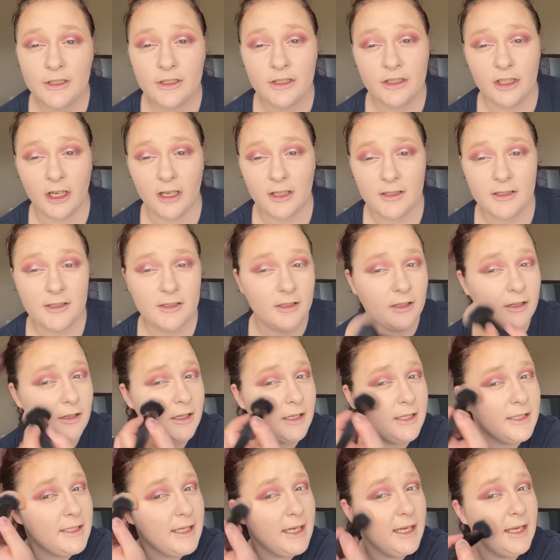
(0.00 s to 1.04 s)
just
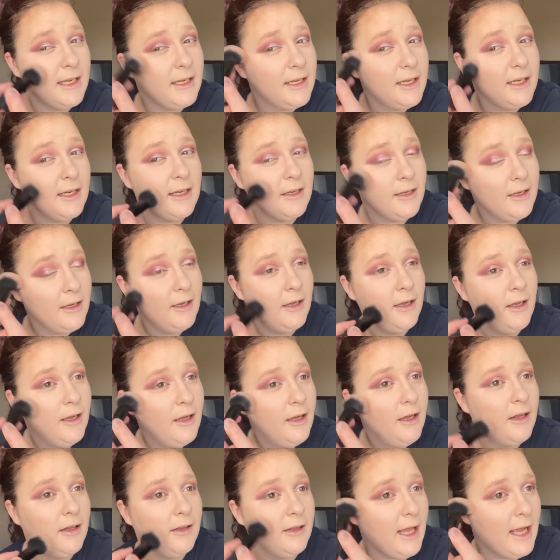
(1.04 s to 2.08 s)
started tanning
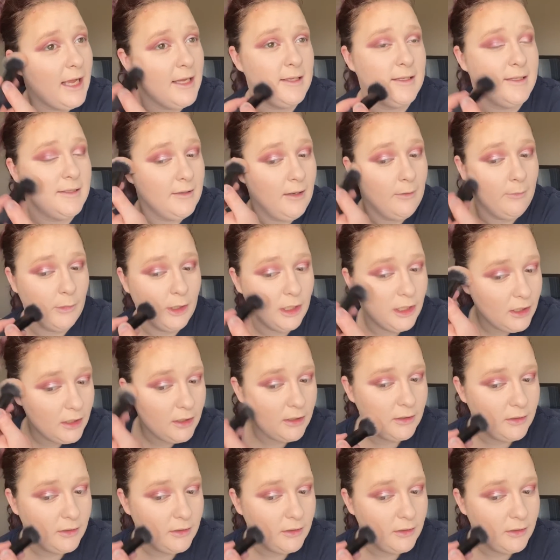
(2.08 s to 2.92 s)
last summer.